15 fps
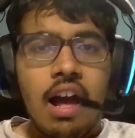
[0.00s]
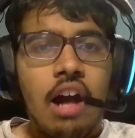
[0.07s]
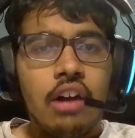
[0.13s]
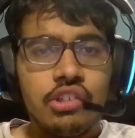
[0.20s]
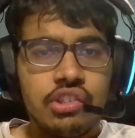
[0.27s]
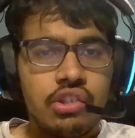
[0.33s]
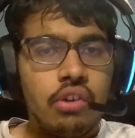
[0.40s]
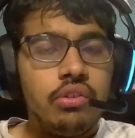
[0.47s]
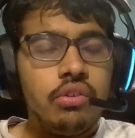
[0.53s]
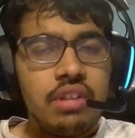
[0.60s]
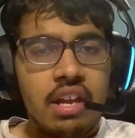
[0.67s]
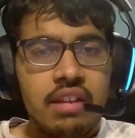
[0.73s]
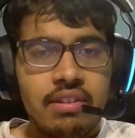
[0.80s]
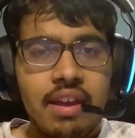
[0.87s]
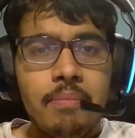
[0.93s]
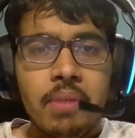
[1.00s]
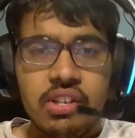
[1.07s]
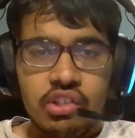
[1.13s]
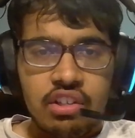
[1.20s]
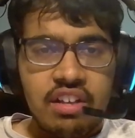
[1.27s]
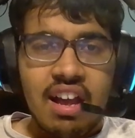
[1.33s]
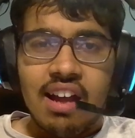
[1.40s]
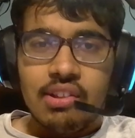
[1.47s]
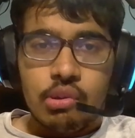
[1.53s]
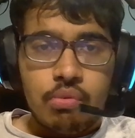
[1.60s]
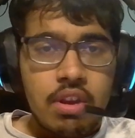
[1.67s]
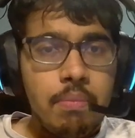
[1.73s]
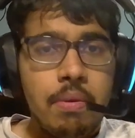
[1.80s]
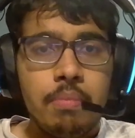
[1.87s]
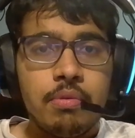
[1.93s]
I'll just tell you that they basically had
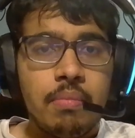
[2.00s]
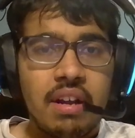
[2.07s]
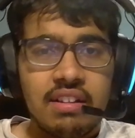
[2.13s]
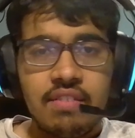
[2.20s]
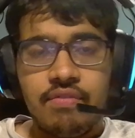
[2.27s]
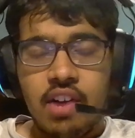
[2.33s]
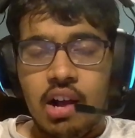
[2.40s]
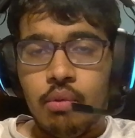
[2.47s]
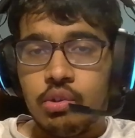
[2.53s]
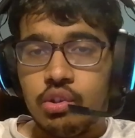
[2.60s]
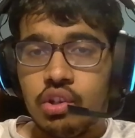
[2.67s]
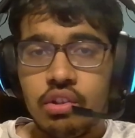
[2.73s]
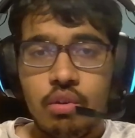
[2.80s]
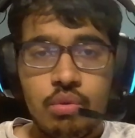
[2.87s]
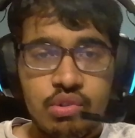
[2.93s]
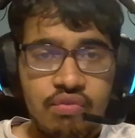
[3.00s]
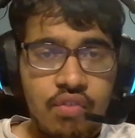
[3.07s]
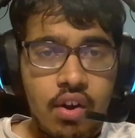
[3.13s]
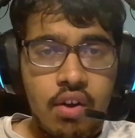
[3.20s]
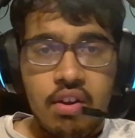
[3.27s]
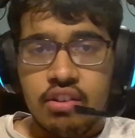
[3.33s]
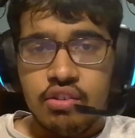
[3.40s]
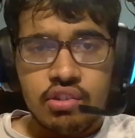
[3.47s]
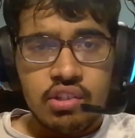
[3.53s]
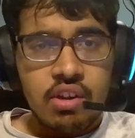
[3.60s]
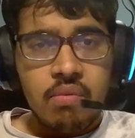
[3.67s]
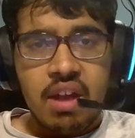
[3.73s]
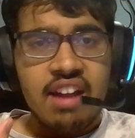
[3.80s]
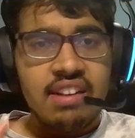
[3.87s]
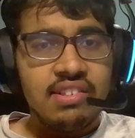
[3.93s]
three people make the final, which I thought was very interesting.
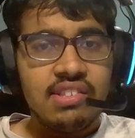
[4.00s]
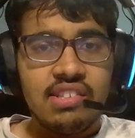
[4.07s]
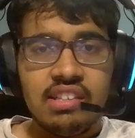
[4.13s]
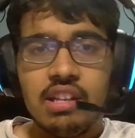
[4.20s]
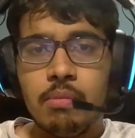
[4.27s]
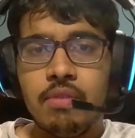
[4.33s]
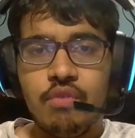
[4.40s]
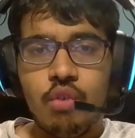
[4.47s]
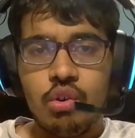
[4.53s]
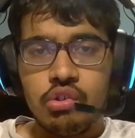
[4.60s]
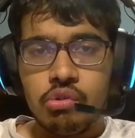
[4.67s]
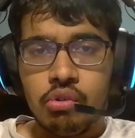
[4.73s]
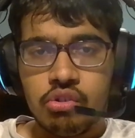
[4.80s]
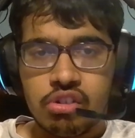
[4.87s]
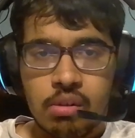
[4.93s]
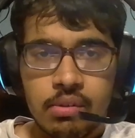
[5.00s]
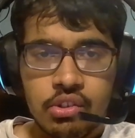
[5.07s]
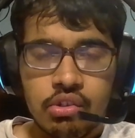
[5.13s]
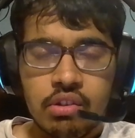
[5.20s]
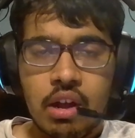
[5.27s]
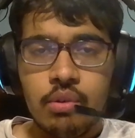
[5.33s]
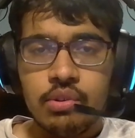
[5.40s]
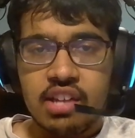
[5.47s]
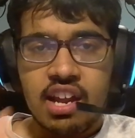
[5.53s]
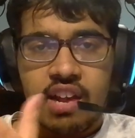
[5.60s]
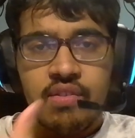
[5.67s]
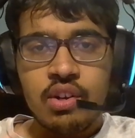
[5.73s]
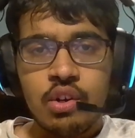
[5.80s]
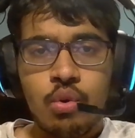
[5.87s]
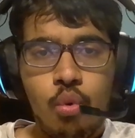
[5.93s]
We hadn't seen that before in total drama, so that was kind
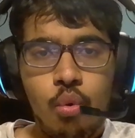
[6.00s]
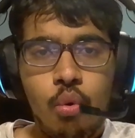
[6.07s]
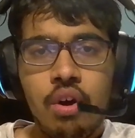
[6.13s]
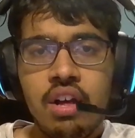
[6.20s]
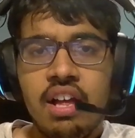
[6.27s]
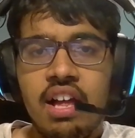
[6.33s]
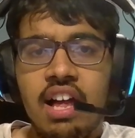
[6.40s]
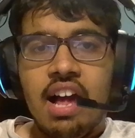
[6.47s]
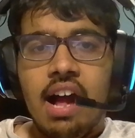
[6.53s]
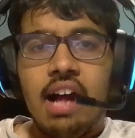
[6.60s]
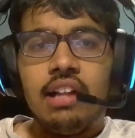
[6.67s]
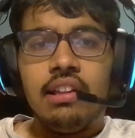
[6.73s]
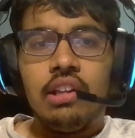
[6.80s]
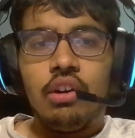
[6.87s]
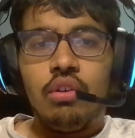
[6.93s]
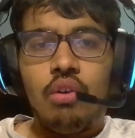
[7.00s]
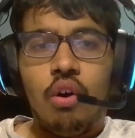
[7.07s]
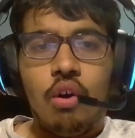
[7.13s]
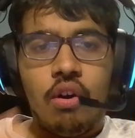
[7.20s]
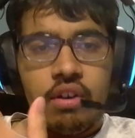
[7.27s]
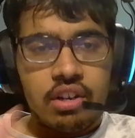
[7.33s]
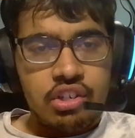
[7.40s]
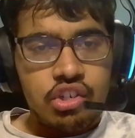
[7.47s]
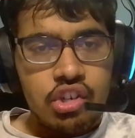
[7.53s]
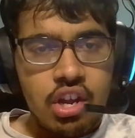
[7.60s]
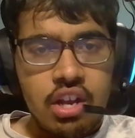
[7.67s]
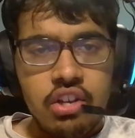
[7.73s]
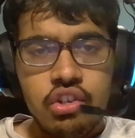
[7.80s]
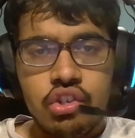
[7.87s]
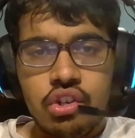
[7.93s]
of a cool a little arc
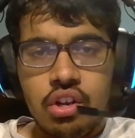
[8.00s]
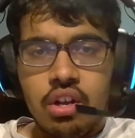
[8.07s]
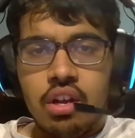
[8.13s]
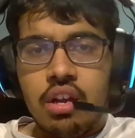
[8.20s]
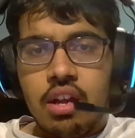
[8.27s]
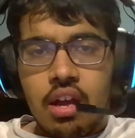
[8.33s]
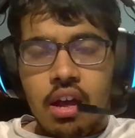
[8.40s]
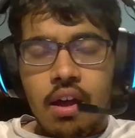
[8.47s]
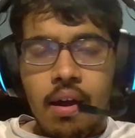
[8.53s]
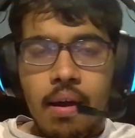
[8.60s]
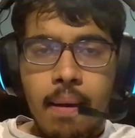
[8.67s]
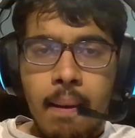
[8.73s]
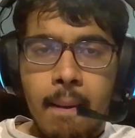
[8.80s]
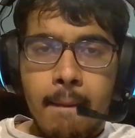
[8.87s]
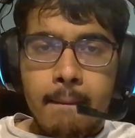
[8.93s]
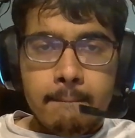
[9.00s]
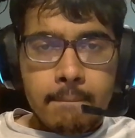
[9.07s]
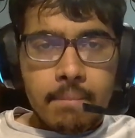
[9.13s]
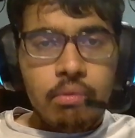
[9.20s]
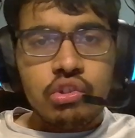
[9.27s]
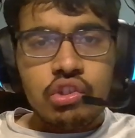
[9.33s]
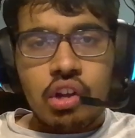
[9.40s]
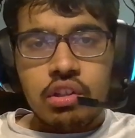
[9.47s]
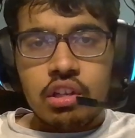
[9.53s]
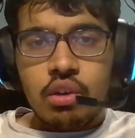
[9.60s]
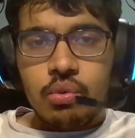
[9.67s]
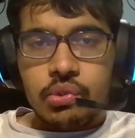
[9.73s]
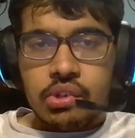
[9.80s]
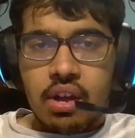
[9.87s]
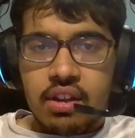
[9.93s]
change, um, which I thought
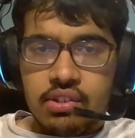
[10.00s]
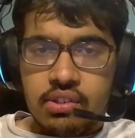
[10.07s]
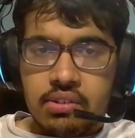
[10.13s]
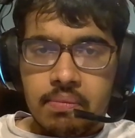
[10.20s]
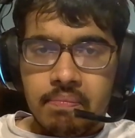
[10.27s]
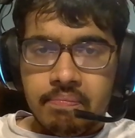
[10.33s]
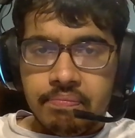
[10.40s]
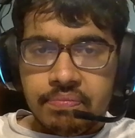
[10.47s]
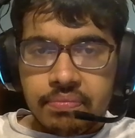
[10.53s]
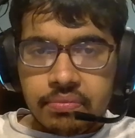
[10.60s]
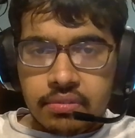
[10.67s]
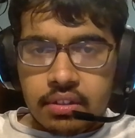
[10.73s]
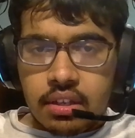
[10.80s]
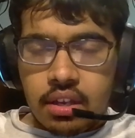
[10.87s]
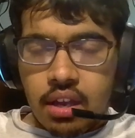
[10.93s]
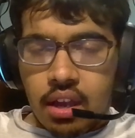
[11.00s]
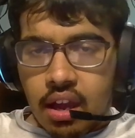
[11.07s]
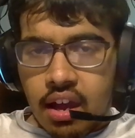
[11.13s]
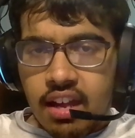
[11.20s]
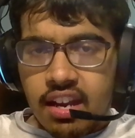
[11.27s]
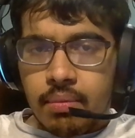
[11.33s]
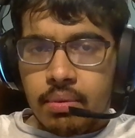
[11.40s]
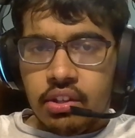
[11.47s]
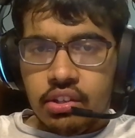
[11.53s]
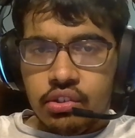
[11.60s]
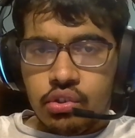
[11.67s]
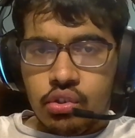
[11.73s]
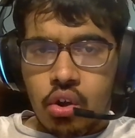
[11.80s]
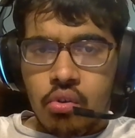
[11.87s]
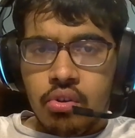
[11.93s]
was nice and everything.
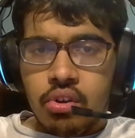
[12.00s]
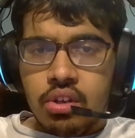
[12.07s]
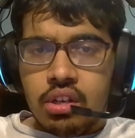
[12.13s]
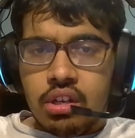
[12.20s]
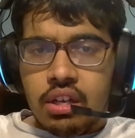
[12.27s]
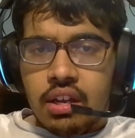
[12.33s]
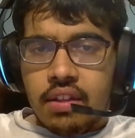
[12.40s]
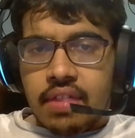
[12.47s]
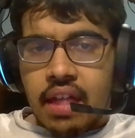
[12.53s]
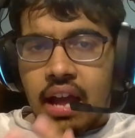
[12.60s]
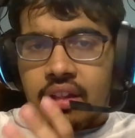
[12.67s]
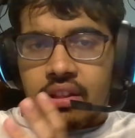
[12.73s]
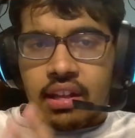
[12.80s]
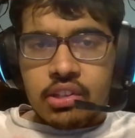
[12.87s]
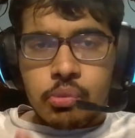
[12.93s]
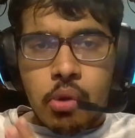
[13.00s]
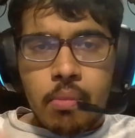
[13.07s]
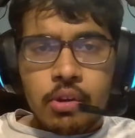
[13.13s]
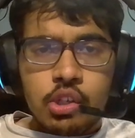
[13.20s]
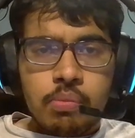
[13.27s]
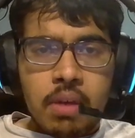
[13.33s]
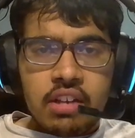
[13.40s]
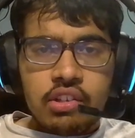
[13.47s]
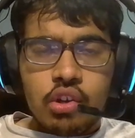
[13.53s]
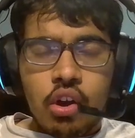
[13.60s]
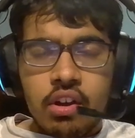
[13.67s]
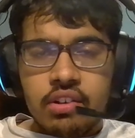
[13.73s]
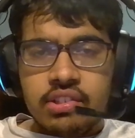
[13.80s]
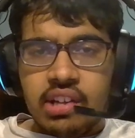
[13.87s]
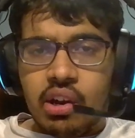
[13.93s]
So that that's pretty much my
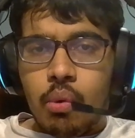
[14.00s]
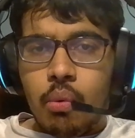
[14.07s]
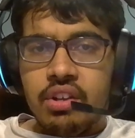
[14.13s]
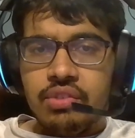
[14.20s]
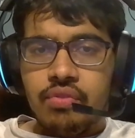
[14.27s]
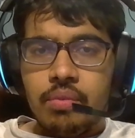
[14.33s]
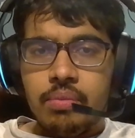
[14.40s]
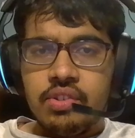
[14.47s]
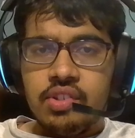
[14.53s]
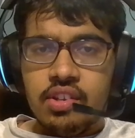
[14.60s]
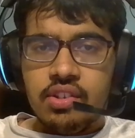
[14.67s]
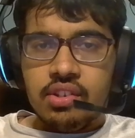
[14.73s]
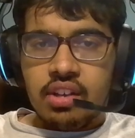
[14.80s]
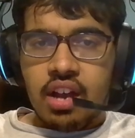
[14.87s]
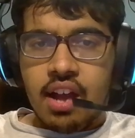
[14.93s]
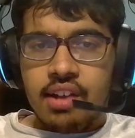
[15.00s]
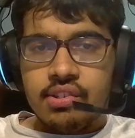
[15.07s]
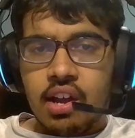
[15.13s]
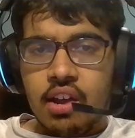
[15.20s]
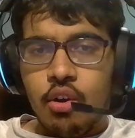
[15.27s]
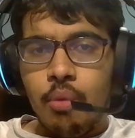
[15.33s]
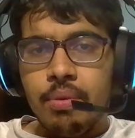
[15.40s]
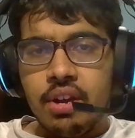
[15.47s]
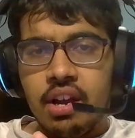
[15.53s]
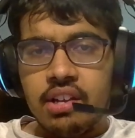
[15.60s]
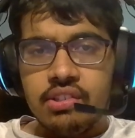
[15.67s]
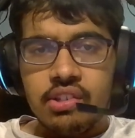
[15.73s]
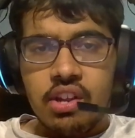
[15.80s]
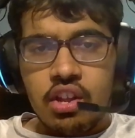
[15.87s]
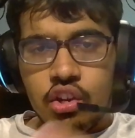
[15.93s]
talk takeaways from the season, guys. I hope you
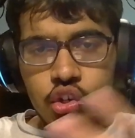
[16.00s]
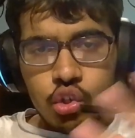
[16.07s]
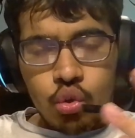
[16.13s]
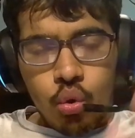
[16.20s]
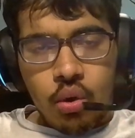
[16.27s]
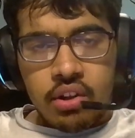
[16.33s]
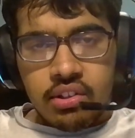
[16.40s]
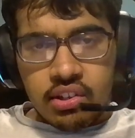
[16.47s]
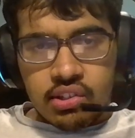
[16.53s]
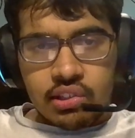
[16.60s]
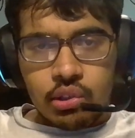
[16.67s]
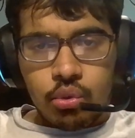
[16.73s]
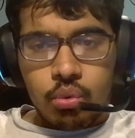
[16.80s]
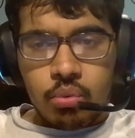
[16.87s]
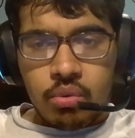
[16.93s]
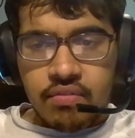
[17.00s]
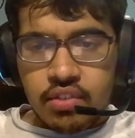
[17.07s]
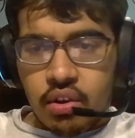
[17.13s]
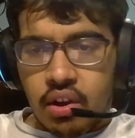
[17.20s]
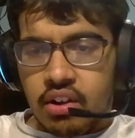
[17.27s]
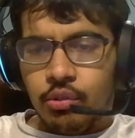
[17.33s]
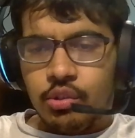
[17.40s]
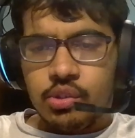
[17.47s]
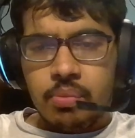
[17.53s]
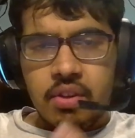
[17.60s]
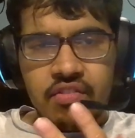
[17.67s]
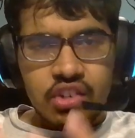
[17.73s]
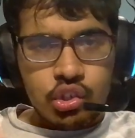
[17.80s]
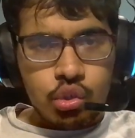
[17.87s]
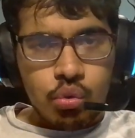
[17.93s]
guys enjoyed this little review. I know it was a bit
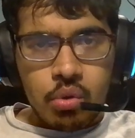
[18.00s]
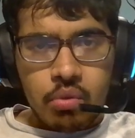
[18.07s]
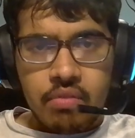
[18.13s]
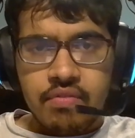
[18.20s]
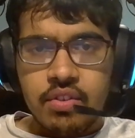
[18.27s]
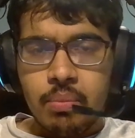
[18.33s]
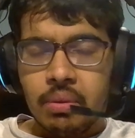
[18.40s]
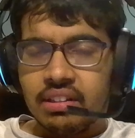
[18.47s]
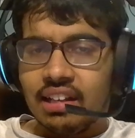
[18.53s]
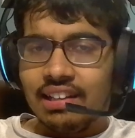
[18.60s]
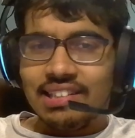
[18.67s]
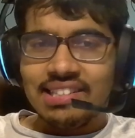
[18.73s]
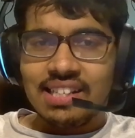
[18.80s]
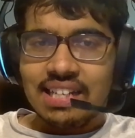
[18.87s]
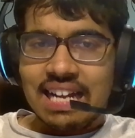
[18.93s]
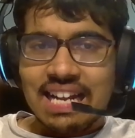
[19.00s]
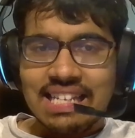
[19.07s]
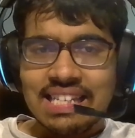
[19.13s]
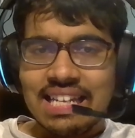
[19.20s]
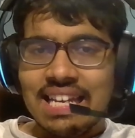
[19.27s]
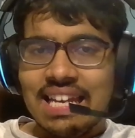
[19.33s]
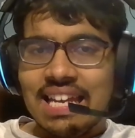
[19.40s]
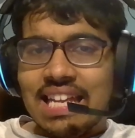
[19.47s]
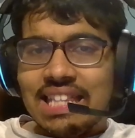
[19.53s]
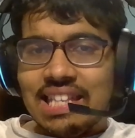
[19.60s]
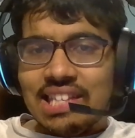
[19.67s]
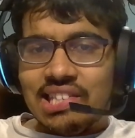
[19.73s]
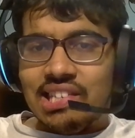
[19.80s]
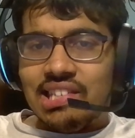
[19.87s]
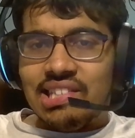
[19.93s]
of a short review, but like I said, guys,
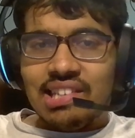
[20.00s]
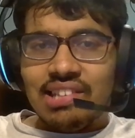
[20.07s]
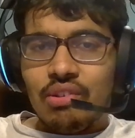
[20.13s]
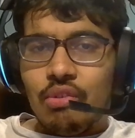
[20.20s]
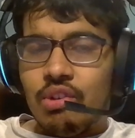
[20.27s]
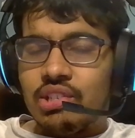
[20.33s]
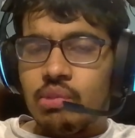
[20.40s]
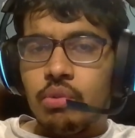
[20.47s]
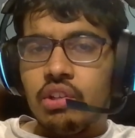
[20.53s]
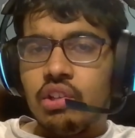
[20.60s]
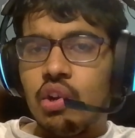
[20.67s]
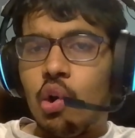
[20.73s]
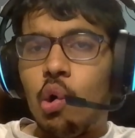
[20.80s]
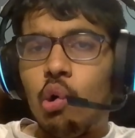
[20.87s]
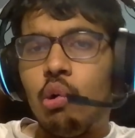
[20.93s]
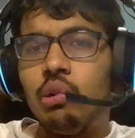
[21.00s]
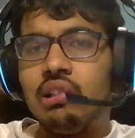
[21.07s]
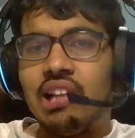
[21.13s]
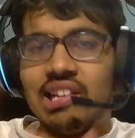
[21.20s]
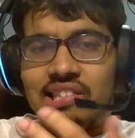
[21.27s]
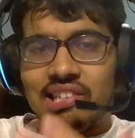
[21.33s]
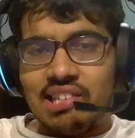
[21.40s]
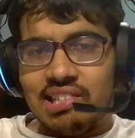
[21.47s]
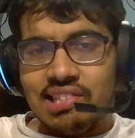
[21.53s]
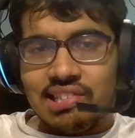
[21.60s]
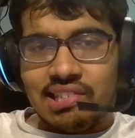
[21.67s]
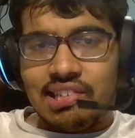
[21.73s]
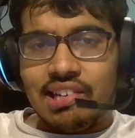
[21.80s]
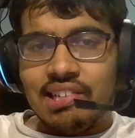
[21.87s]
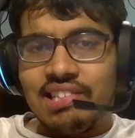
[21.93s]
this season there isn't really a whole lot to
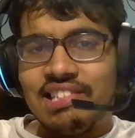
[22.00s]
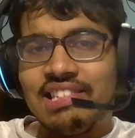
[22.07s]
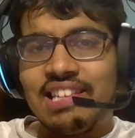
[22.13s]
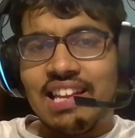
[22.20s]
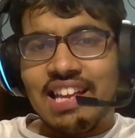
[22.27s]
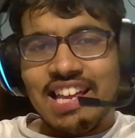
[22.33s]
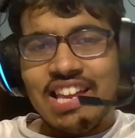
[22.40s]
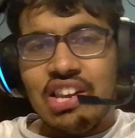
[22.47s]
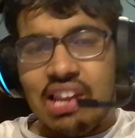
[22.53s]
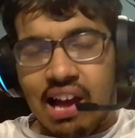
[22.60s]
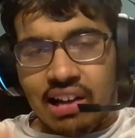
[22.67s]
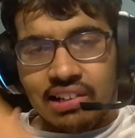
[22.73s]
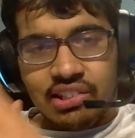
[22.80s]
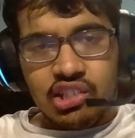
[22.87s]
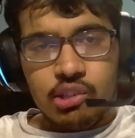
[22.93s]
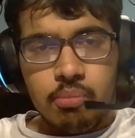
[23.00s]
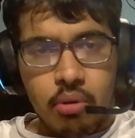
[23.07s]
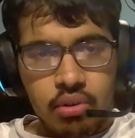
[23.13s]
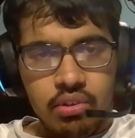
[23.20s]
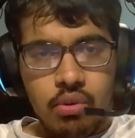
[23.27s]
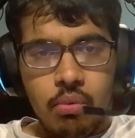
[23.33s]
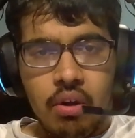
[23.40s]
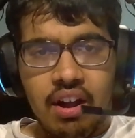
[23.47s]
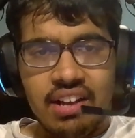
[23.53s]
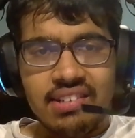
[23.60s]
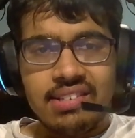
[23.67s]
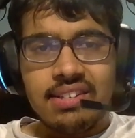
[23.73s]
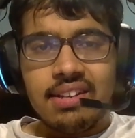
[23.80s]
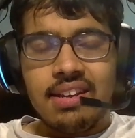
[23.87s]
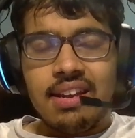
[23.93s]
discuss non spoiler
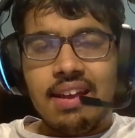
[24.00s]
wise.